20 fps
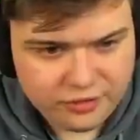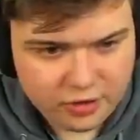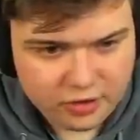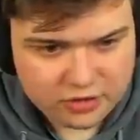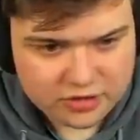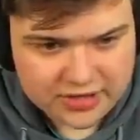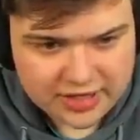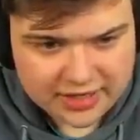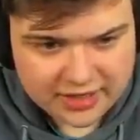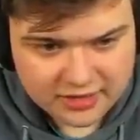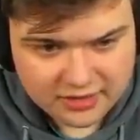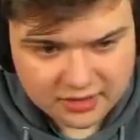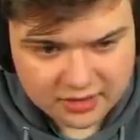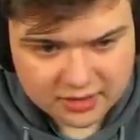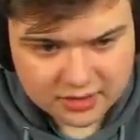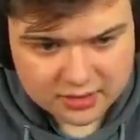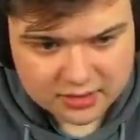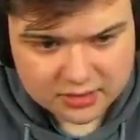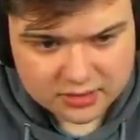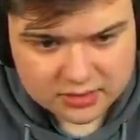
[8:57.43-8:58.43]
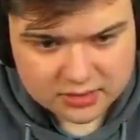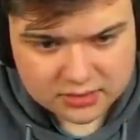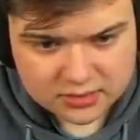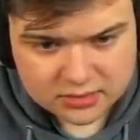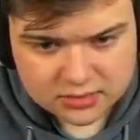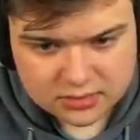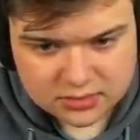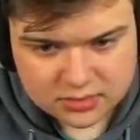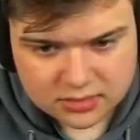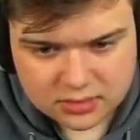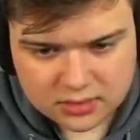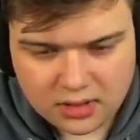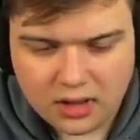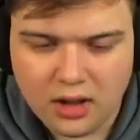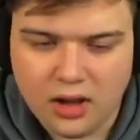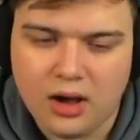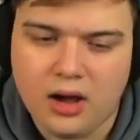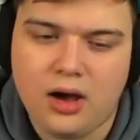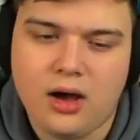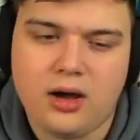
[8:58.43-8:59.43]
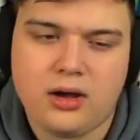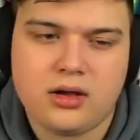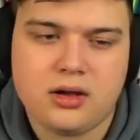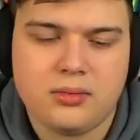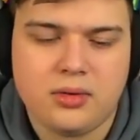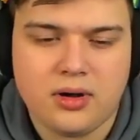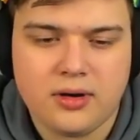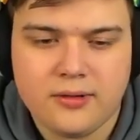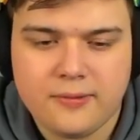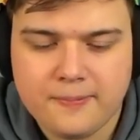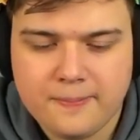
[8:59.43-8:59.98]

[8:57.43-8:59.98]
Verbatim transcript: Second. Oh, come on.